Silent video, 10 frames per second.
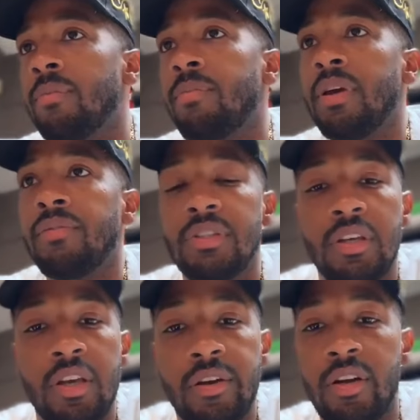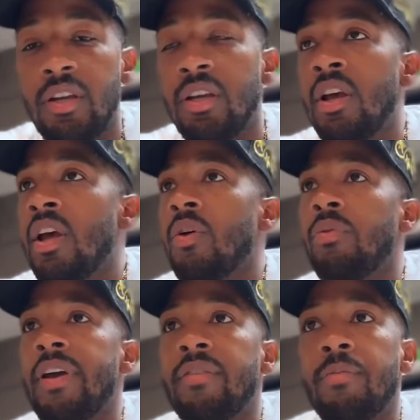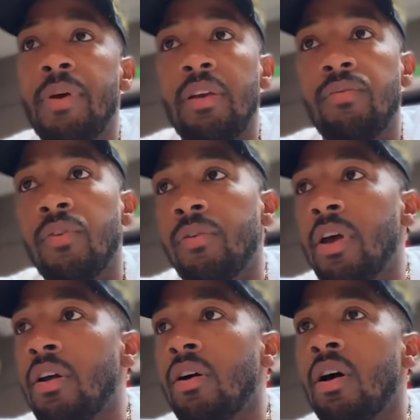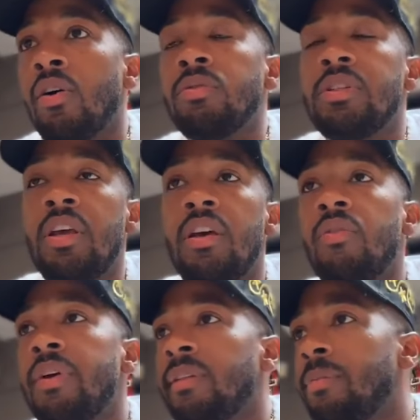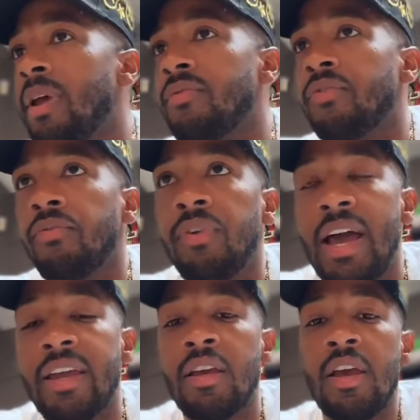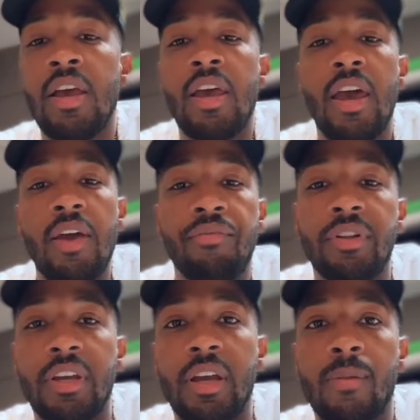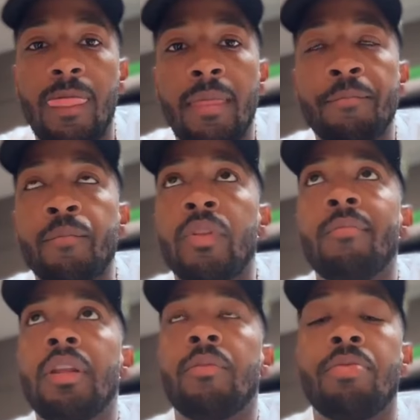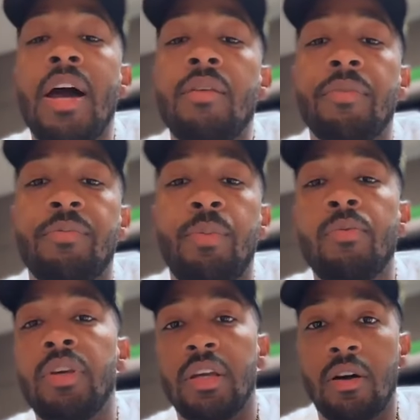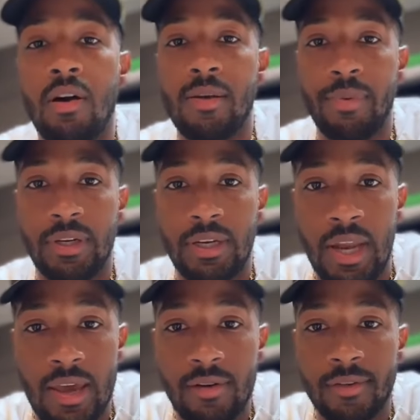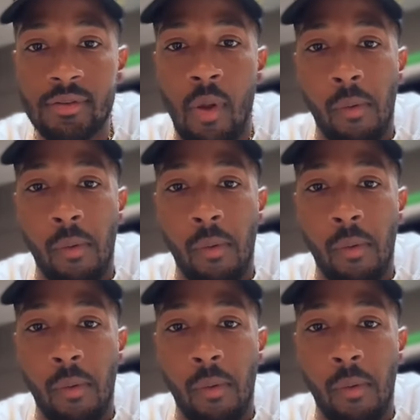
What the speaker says: We have to pay for security. We have to pay for hotel. We have to pay for flight, everything. But the problem is people get caught up in the net,